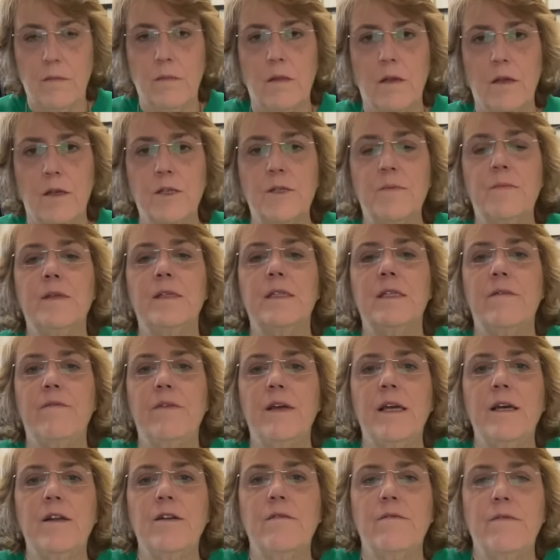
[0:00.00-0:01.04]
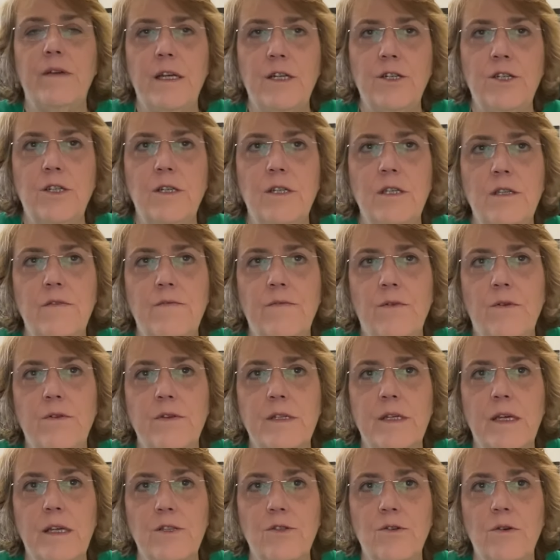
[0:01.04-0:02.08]
Specific interventions for
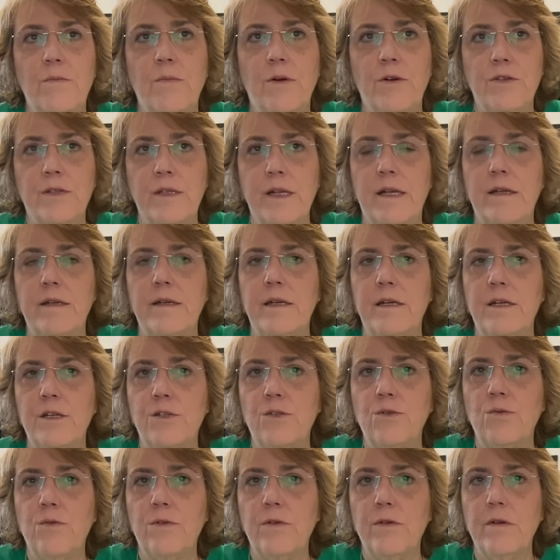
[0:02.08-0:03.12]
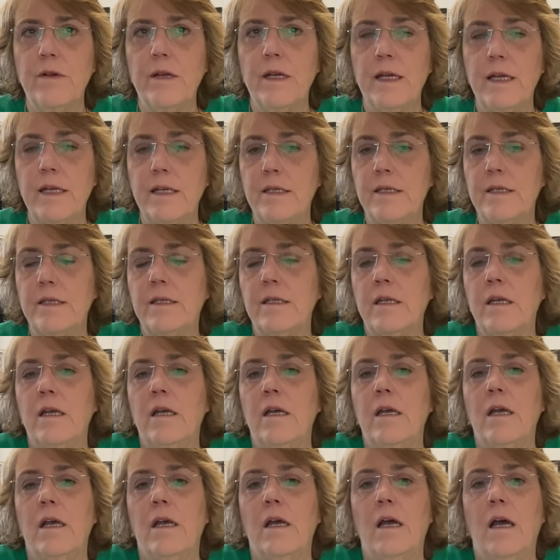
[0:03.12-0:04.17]
schizoid personality disorder is
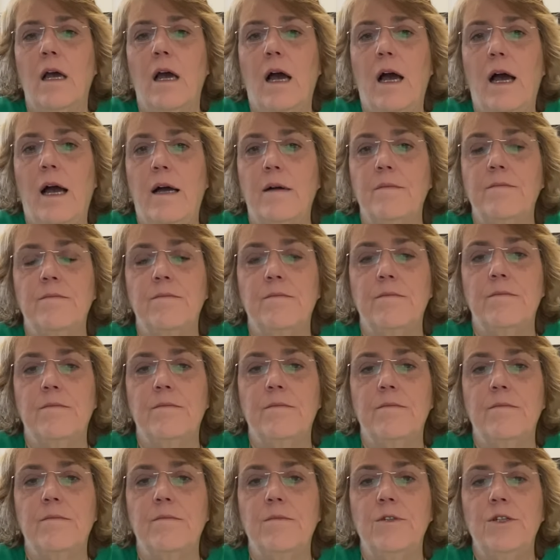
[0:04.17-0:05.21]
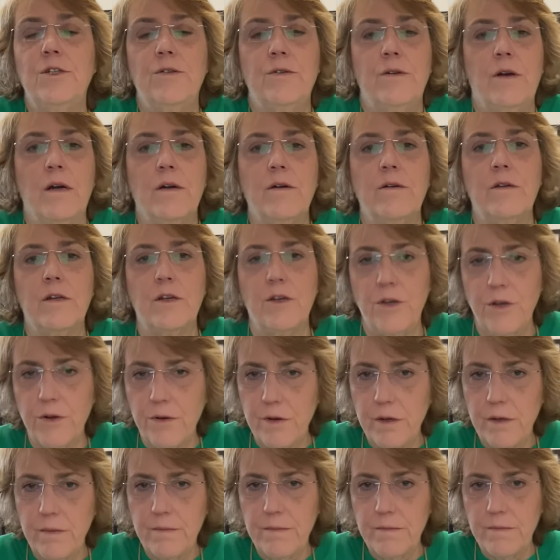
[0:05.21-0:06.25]
you're not going to cure
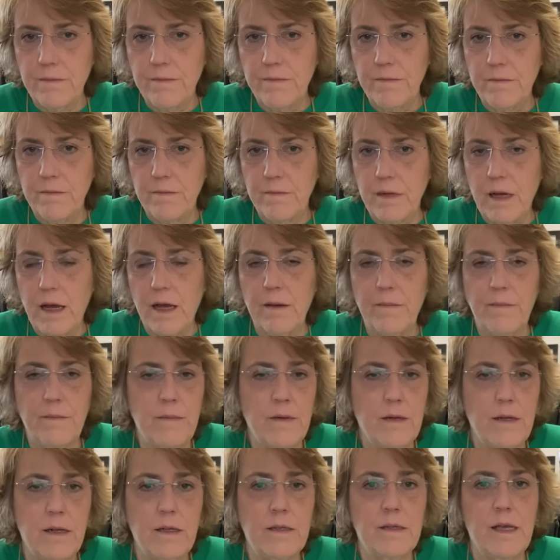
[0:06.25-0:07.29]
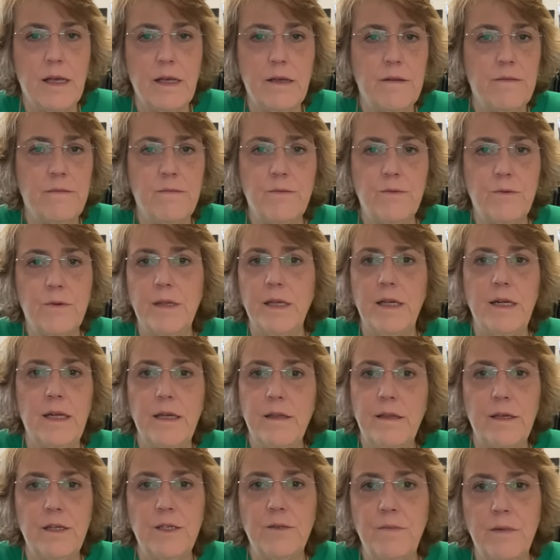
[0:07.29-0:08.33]
them. With any
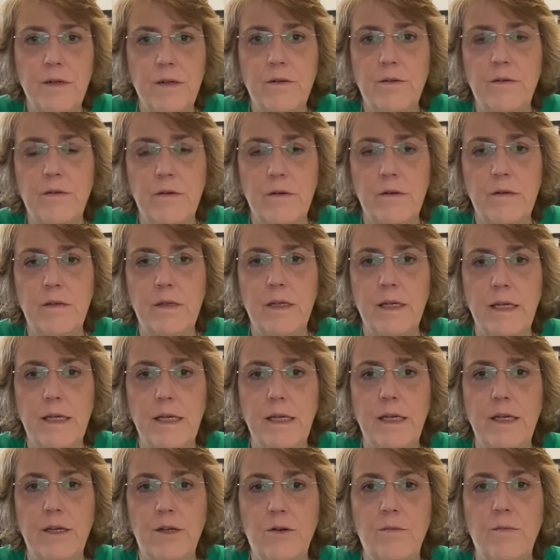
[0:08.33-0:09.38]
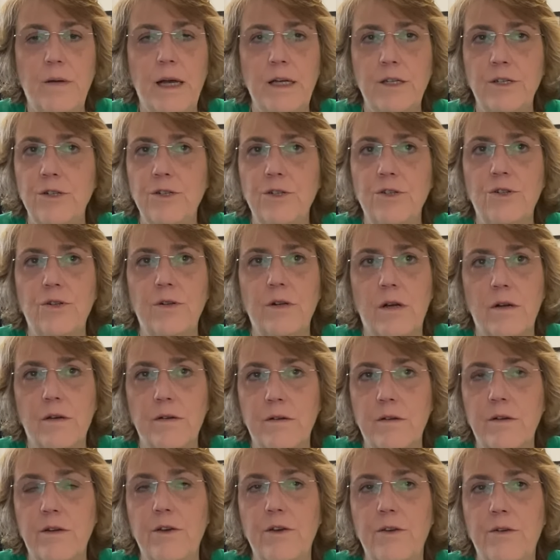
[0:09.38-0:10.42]
of these mentally ill patients, you're not
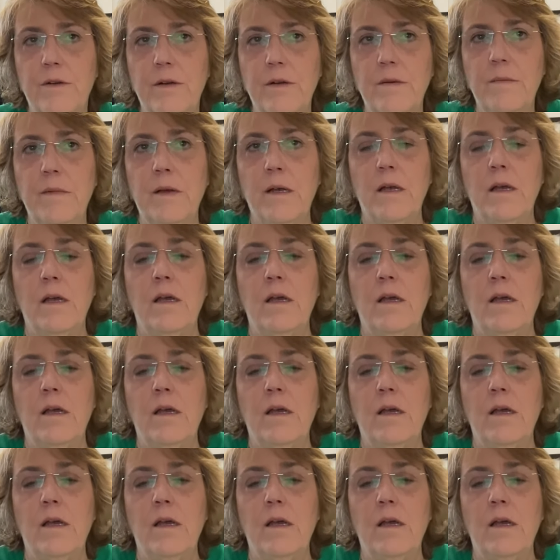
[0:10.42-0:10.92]
going to cure them.